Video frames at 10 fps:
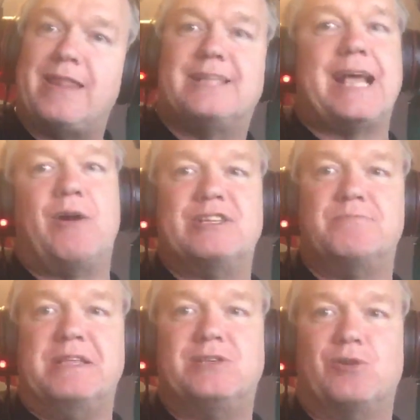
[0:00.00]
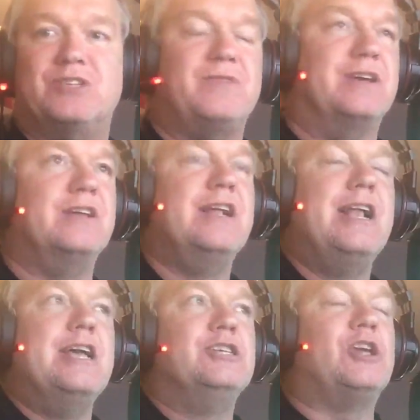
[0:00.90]
Right? That's how us Me Tours feel.
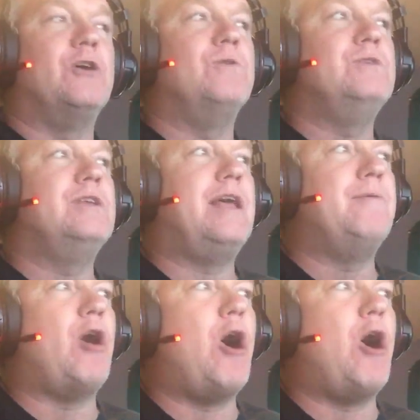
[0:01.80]
So